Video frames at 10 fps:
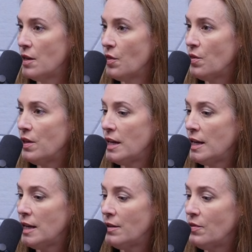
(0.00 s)

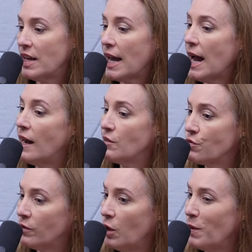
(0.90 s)
the the cash
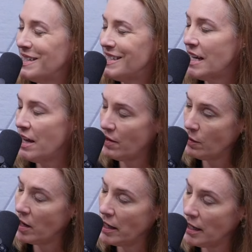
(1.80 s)
flow by saving
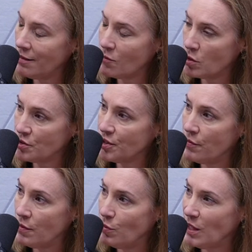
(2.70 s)
money more so
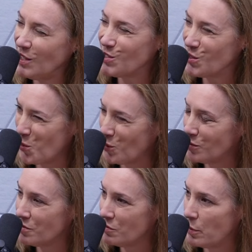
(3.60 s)
than being
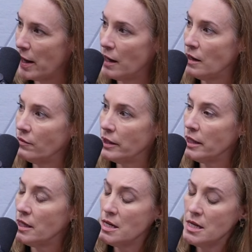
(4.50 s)
sold repetitively.